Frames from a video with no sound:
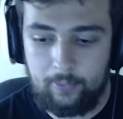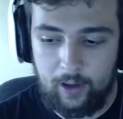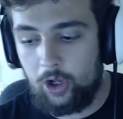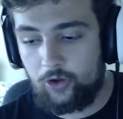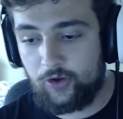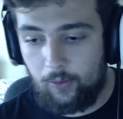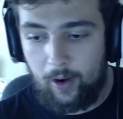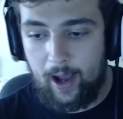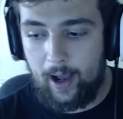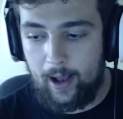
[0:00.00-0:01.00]
So
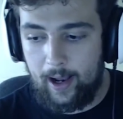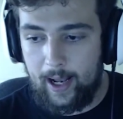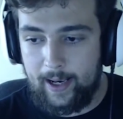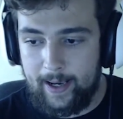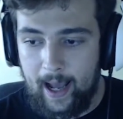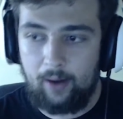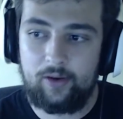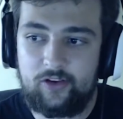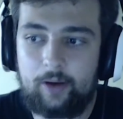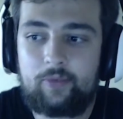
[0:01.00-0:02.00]
now it's
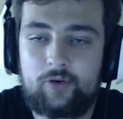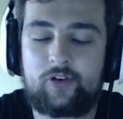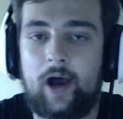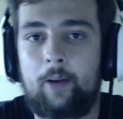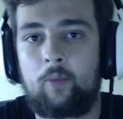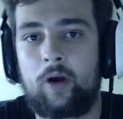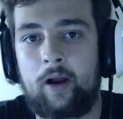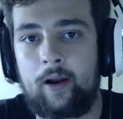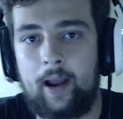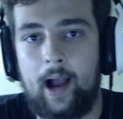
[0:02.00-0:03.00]
come to a time
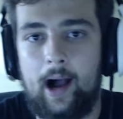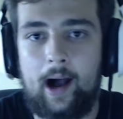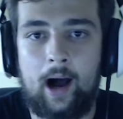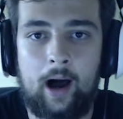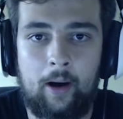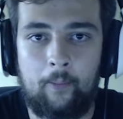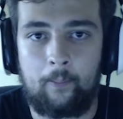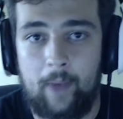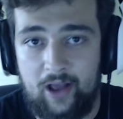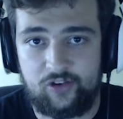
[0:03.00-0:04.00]
where
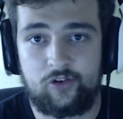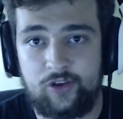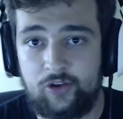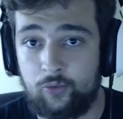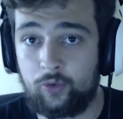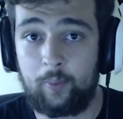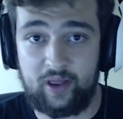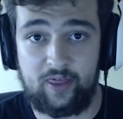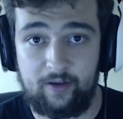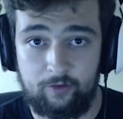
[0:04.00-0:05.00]
SRZ is a real big
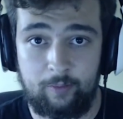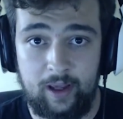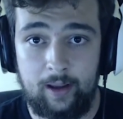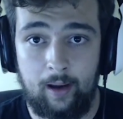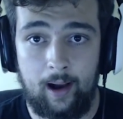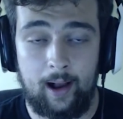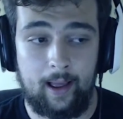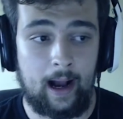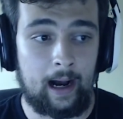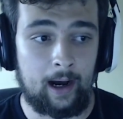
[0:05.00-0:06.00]
thing for me.
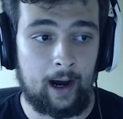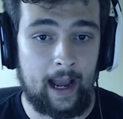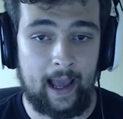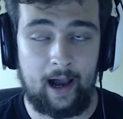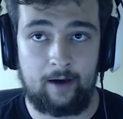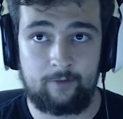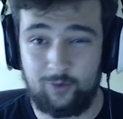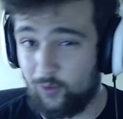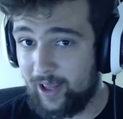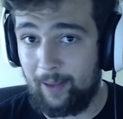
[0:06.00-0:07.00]
I have
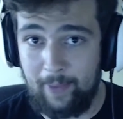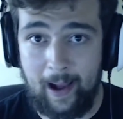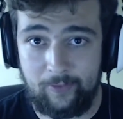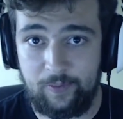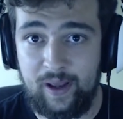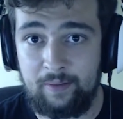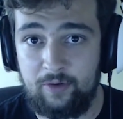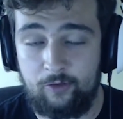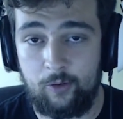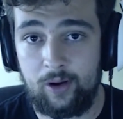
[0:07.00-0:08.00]
28 maps beaten
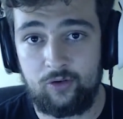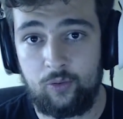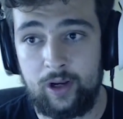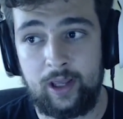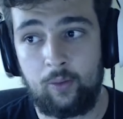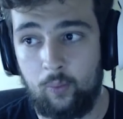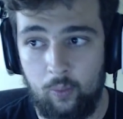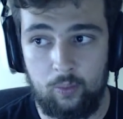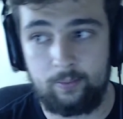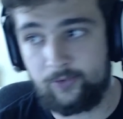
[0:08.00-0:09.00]
before round 20,
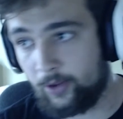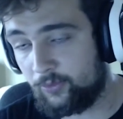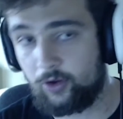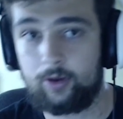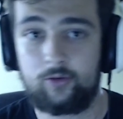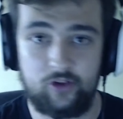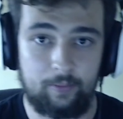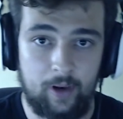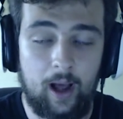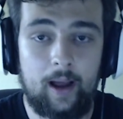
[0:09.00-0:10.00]
some solo, some
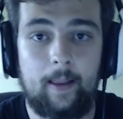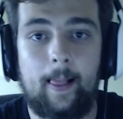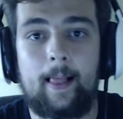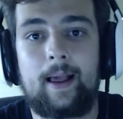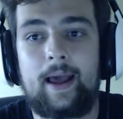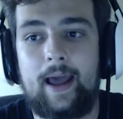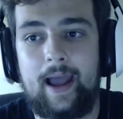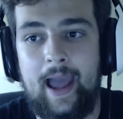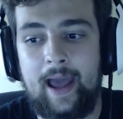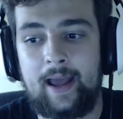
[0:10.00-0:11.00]
not,
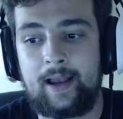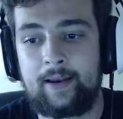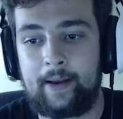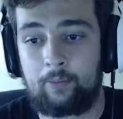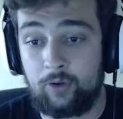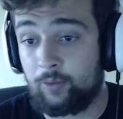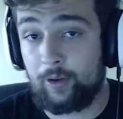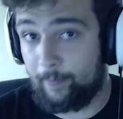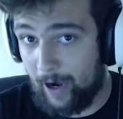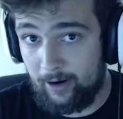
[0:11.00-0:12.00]
and I'm really, really
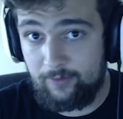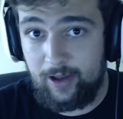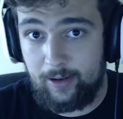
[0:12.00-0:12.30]
proud of it.